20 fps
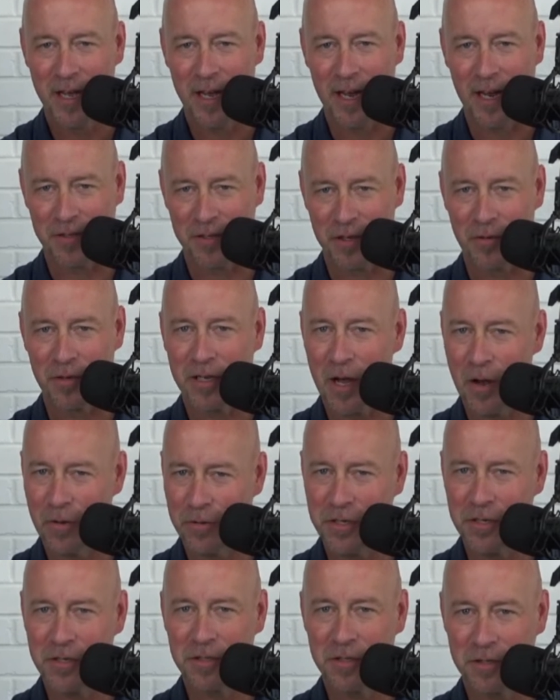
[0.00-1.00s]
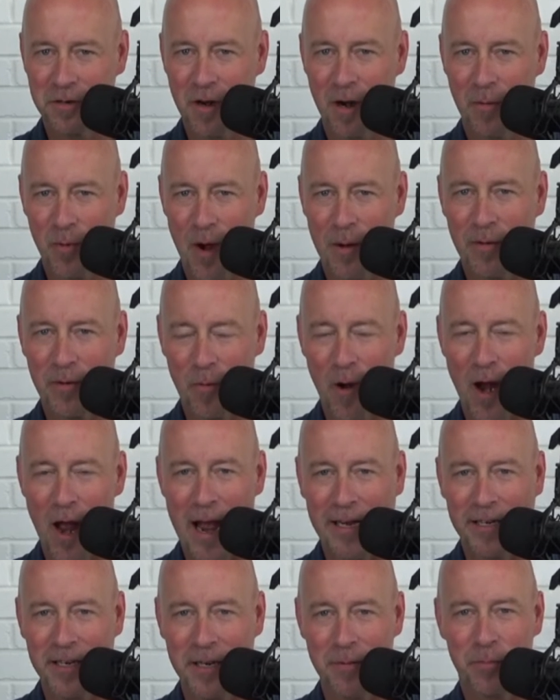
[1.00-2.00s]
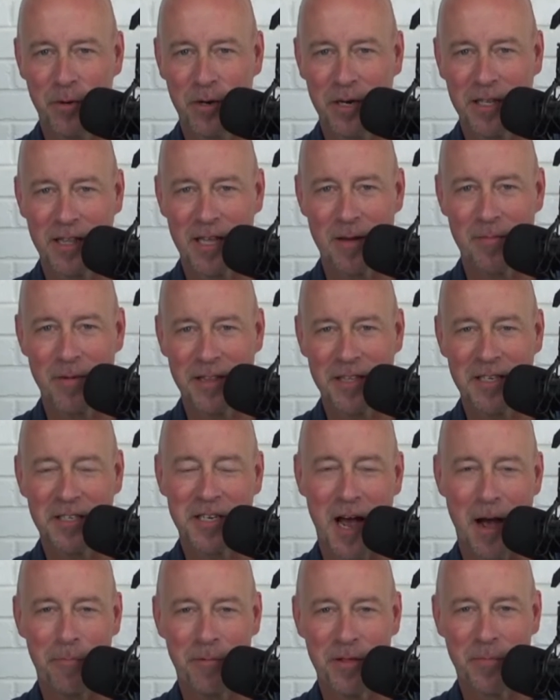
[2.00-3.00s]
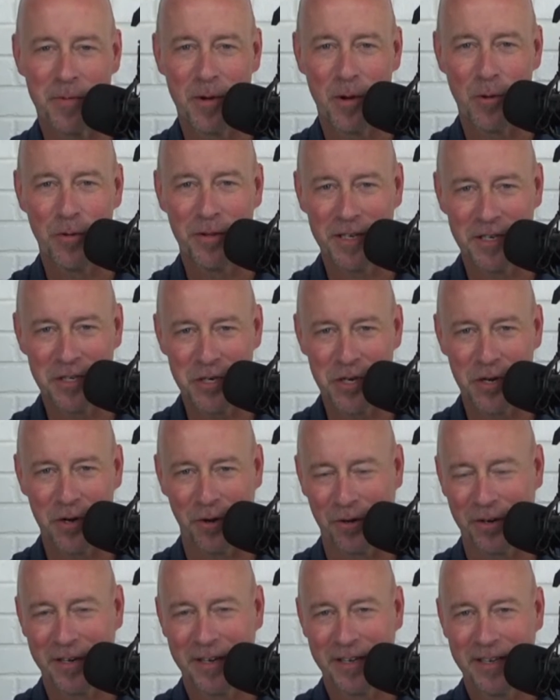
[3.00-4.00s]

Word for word: and so the coaches are probably right in putting them at the top of the poll this year.